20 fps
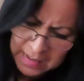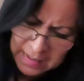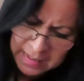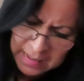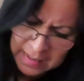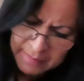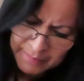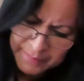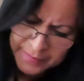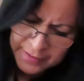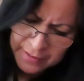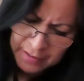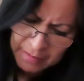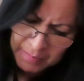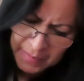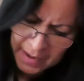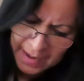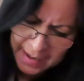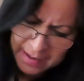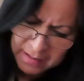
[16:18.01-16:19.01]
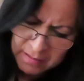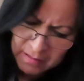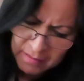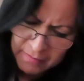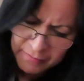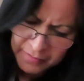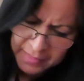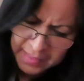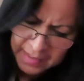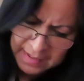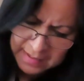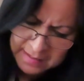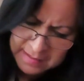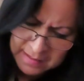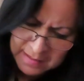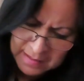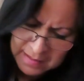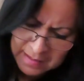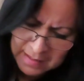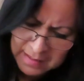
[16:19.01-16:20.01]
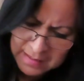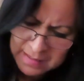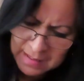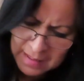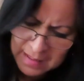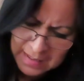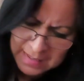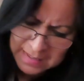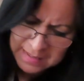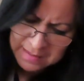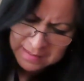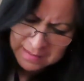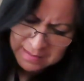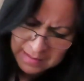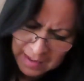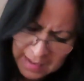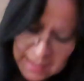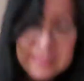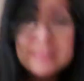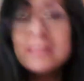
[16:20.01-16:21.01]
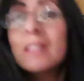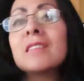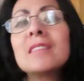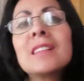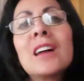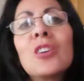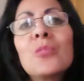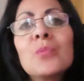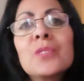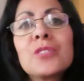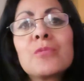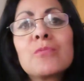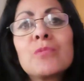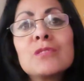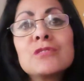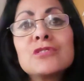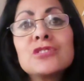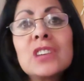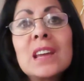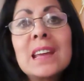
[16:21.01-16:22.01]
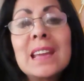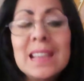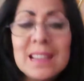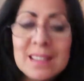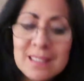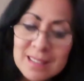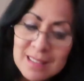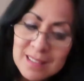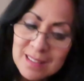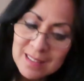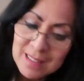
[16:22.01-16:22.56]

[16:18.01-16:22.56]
Keeps your mind off things, and it does. I started out with crocheting.